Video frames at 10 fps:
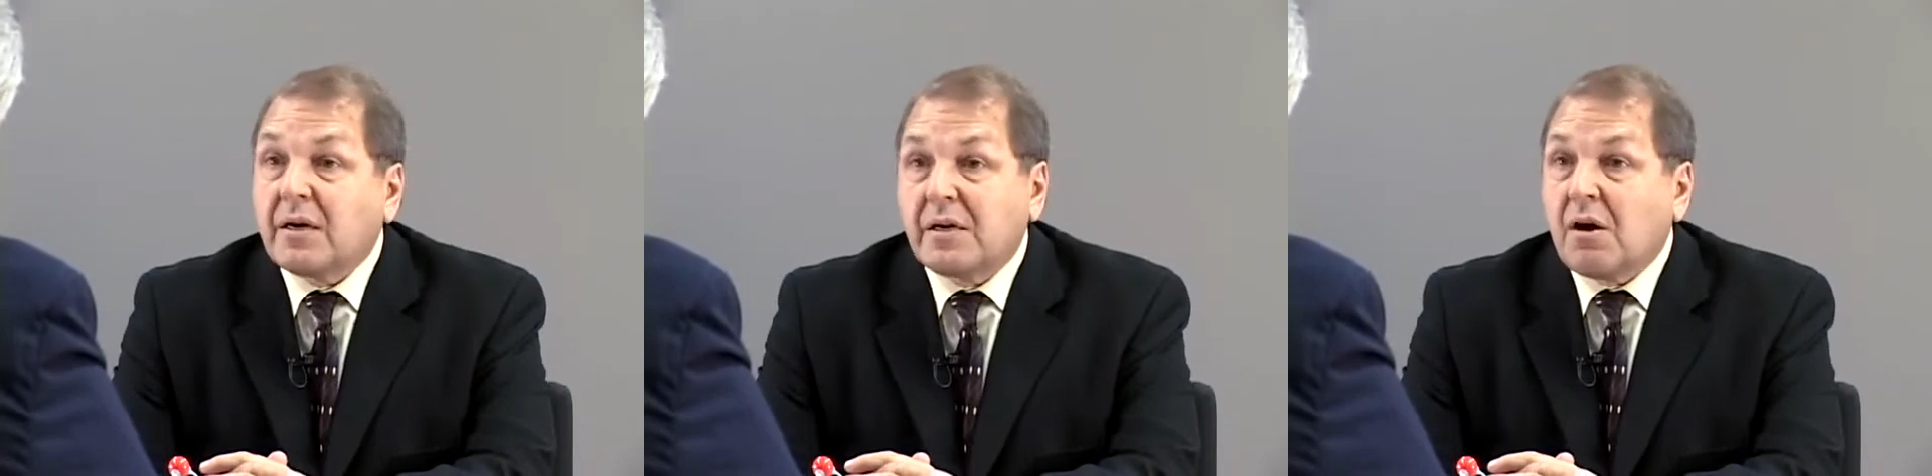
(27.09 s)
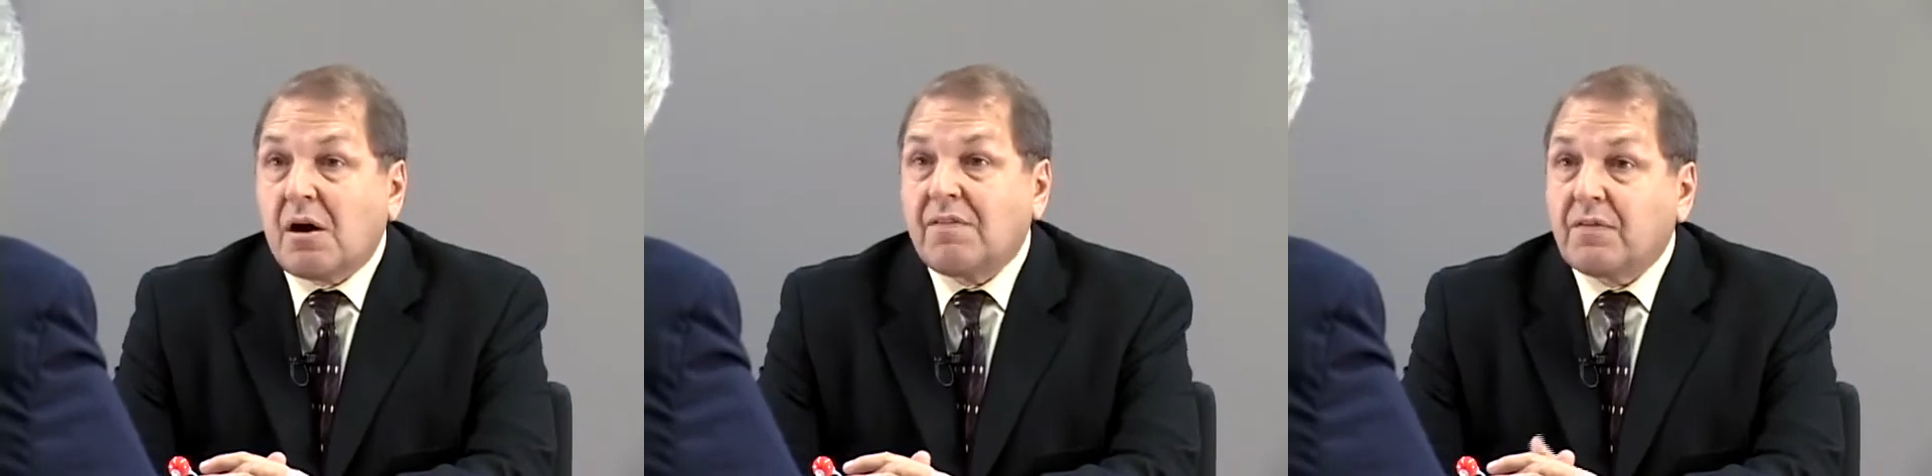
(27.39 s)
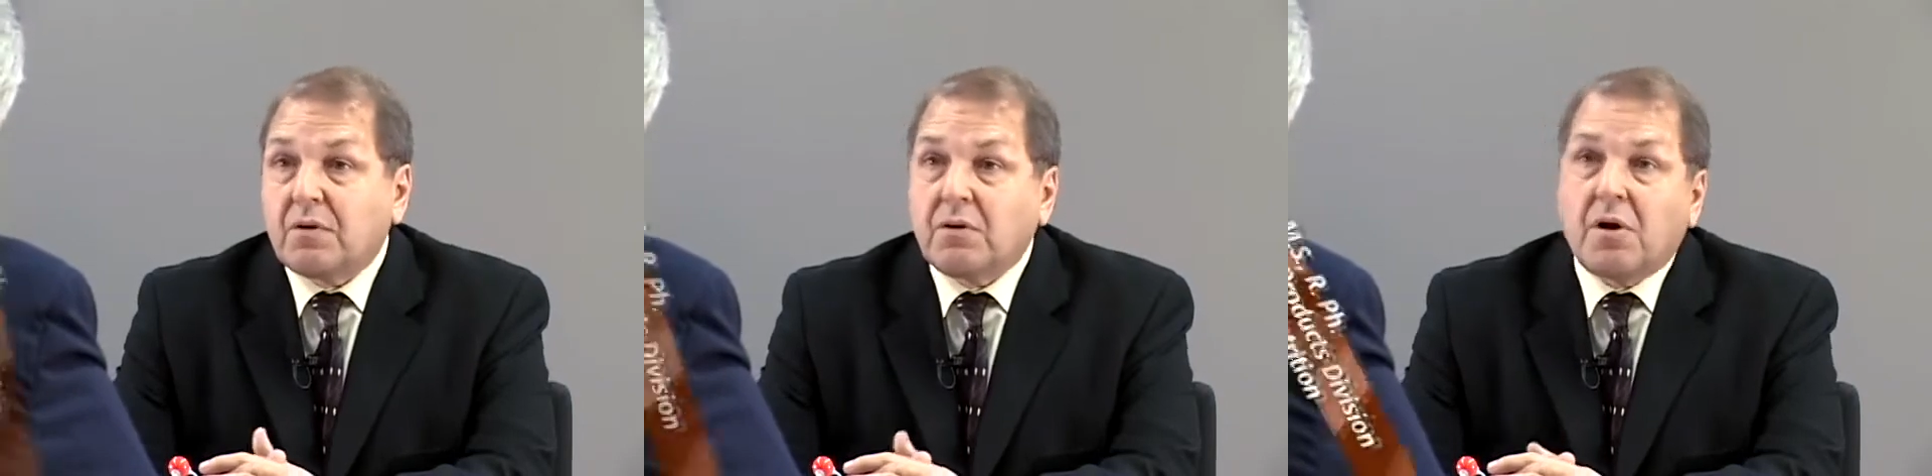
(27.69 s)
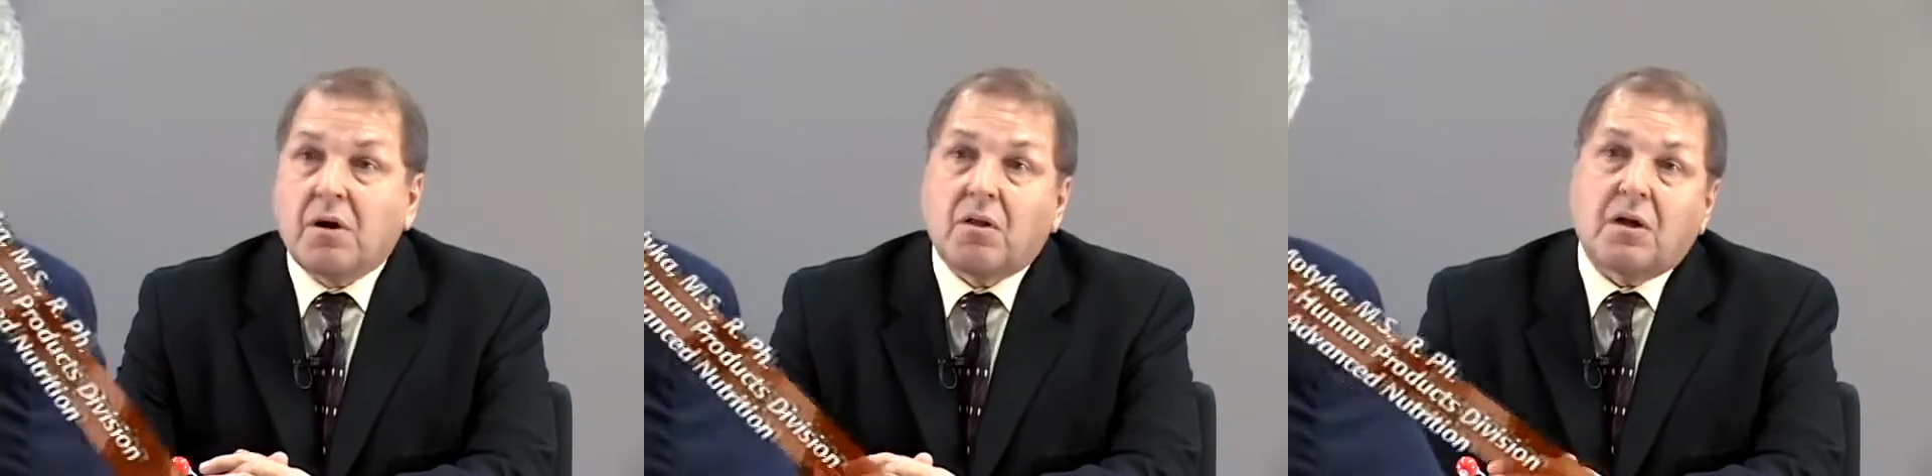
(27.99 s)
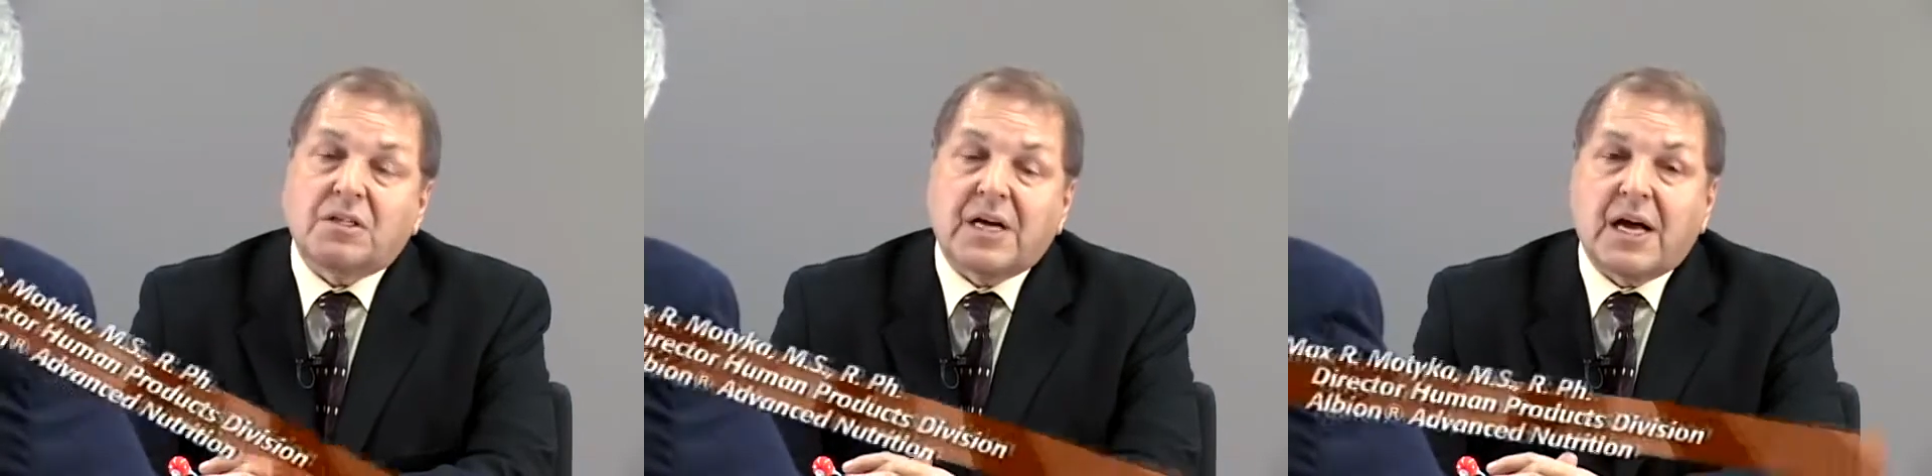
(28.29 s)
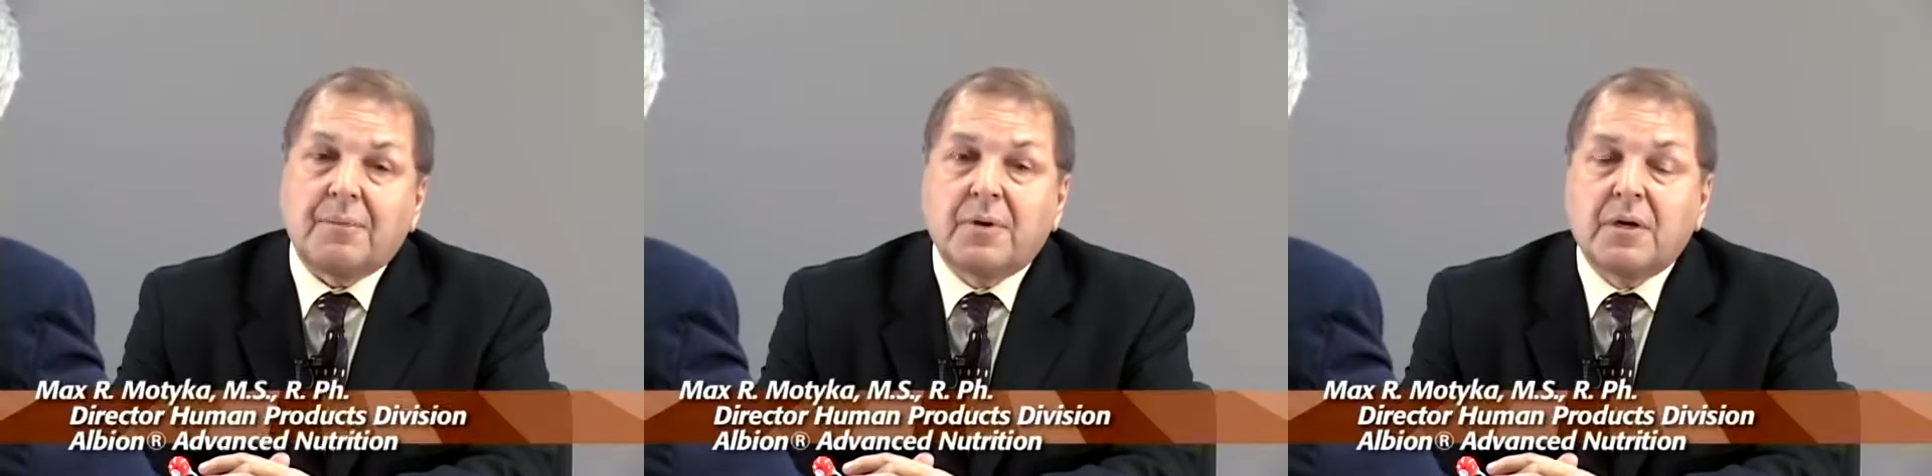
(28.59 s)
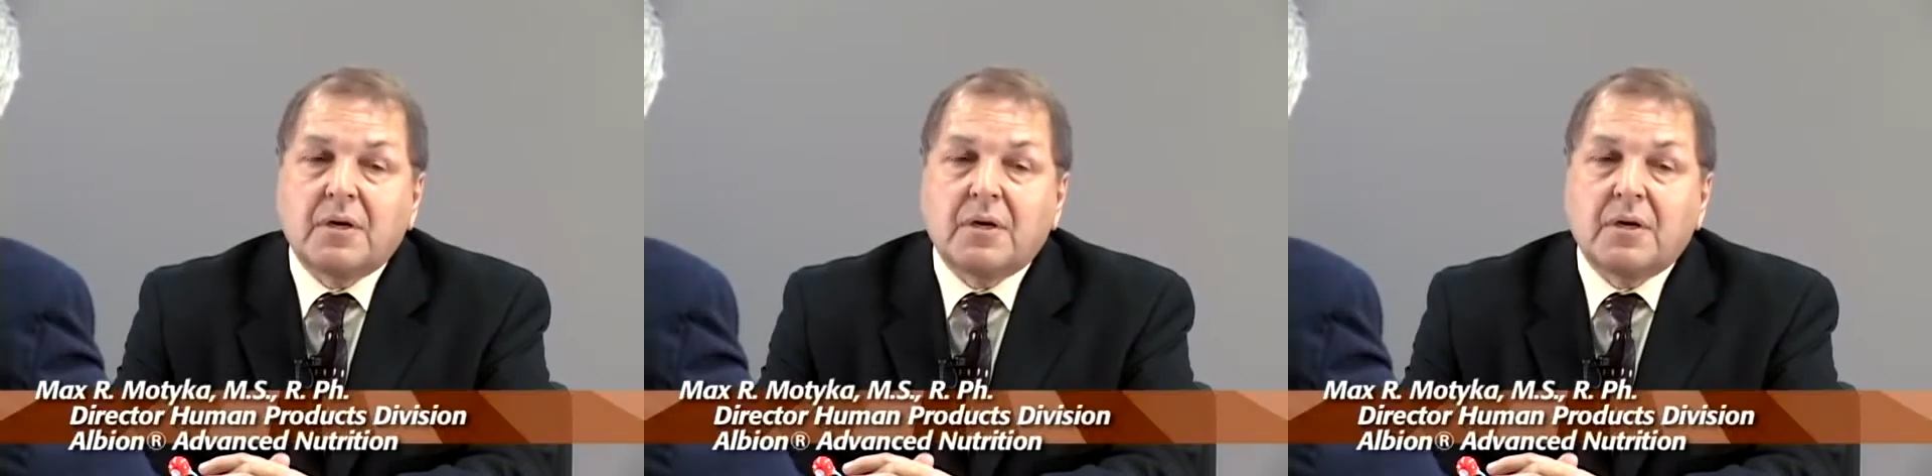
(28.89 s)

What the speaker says: it at all for a long, long time.